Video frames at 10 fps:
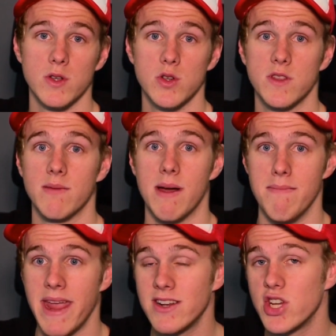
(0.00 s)
so than my
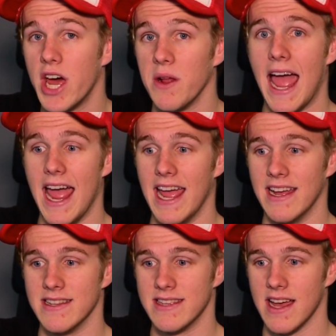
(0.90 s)
main channel.
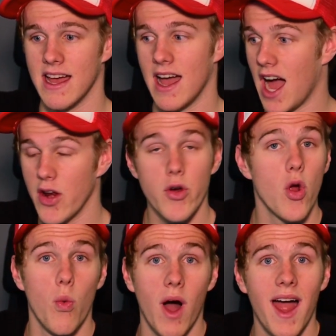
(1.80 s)
And I don't
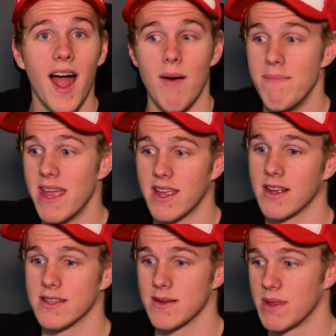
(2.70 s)
know why I'm
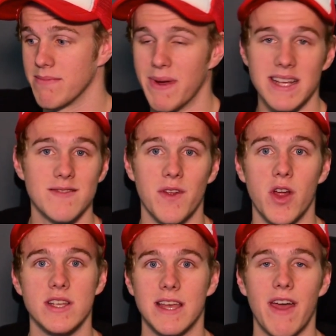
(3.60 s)
making some of the best
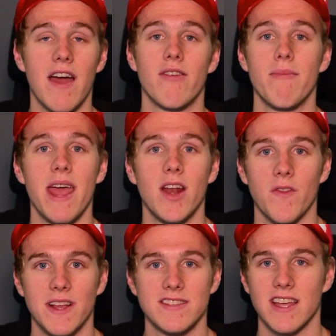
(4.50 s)
videos I've ever made
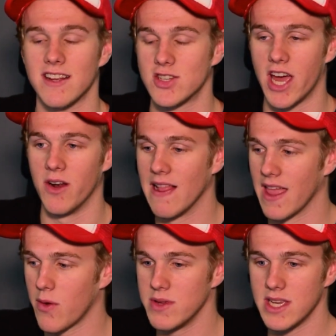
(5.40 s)
on that second channel.
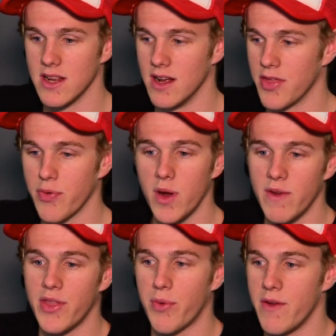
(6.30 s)
Like, we did a
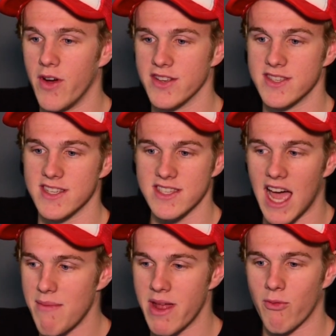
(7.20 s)
3v3 versus the
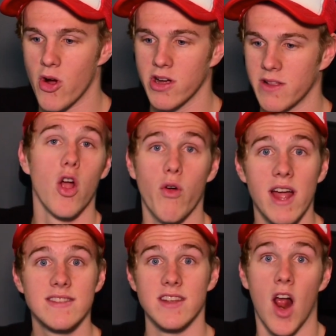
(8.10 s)
Cybermen and Rocket League.
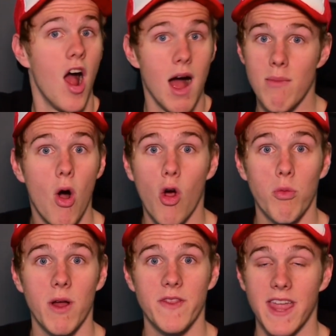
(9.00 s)
Granted, I'm
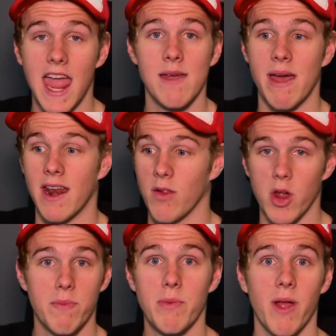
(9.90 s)
horrible at the game and a
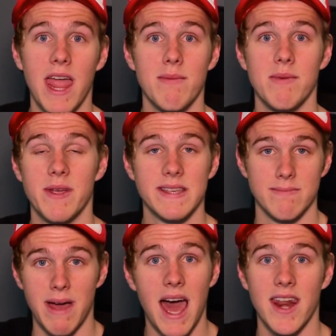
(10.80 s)
lot of people hate me because
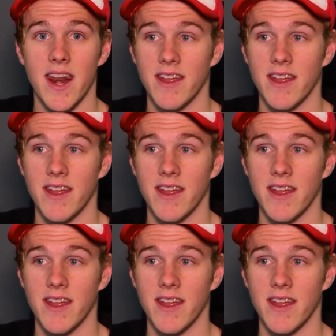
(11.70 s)
I'm bad at